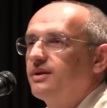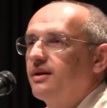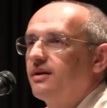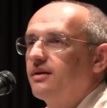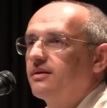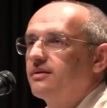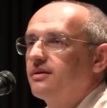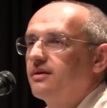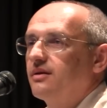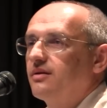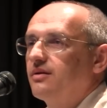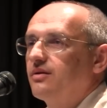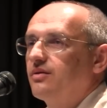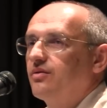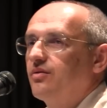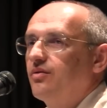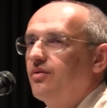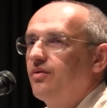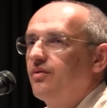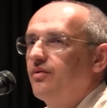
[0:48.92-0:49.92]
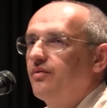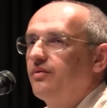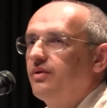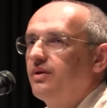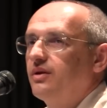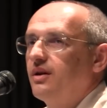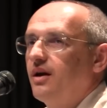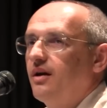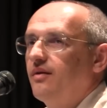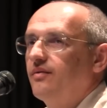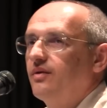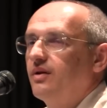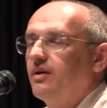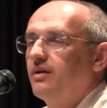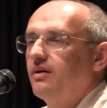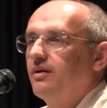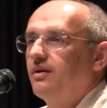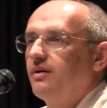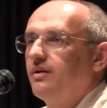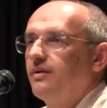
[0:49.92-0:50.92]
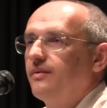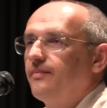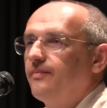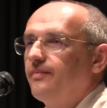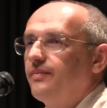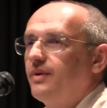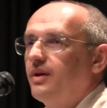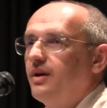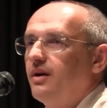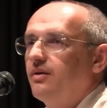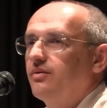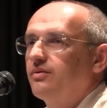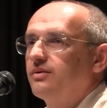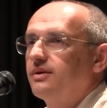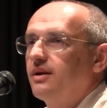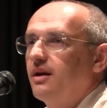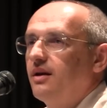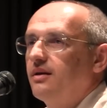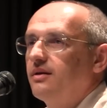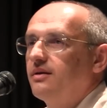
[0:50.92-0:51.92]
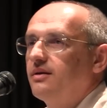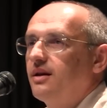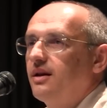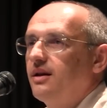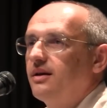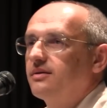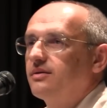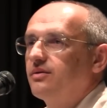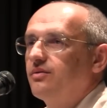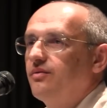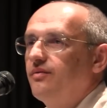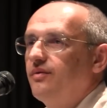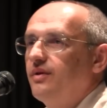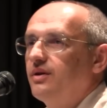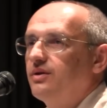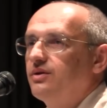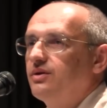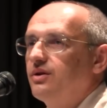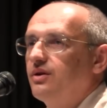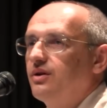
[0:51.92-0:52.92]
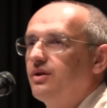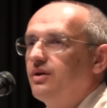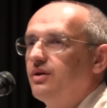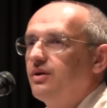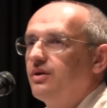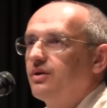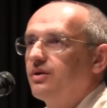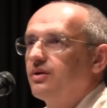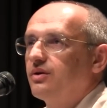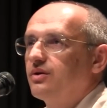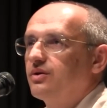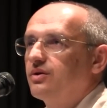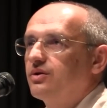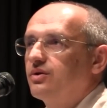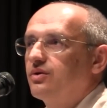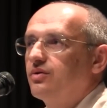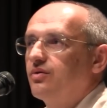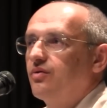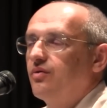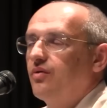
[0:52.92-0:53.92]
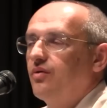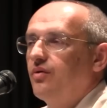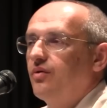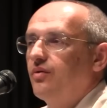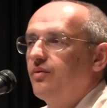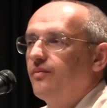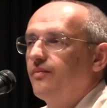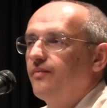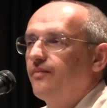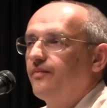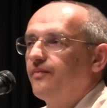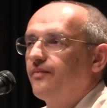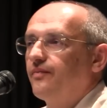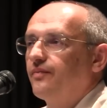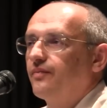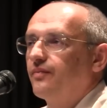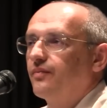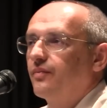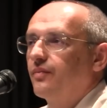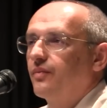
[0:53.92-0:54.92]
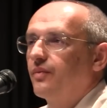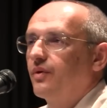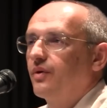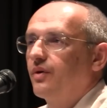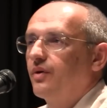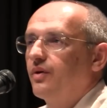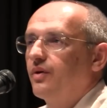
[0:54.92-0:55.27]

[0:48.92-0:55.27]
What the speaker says: I found it in my heart. But recently I learned one interesting thing, that